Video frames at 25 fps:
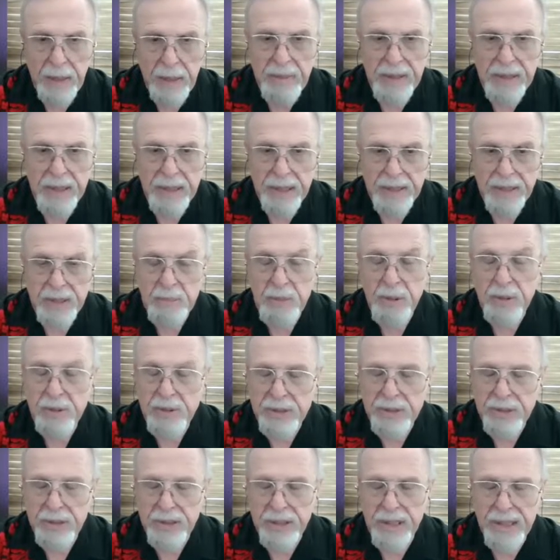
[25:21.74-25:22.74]
because a
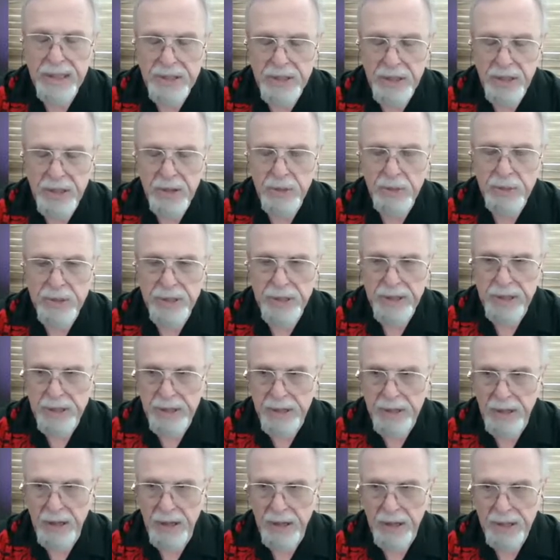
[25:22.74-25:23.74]
person is allergic to
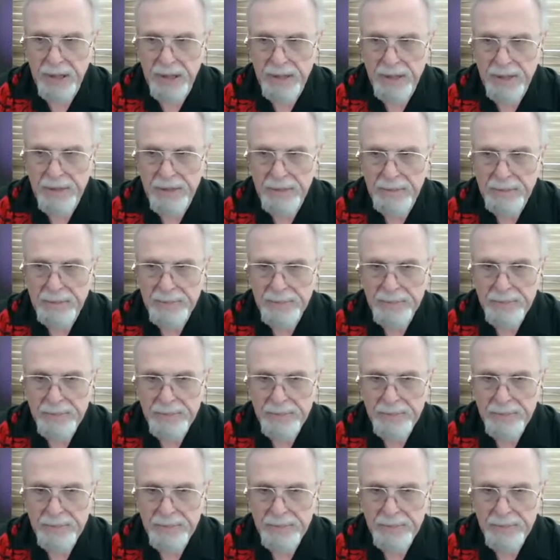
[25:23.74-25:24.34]
dogs.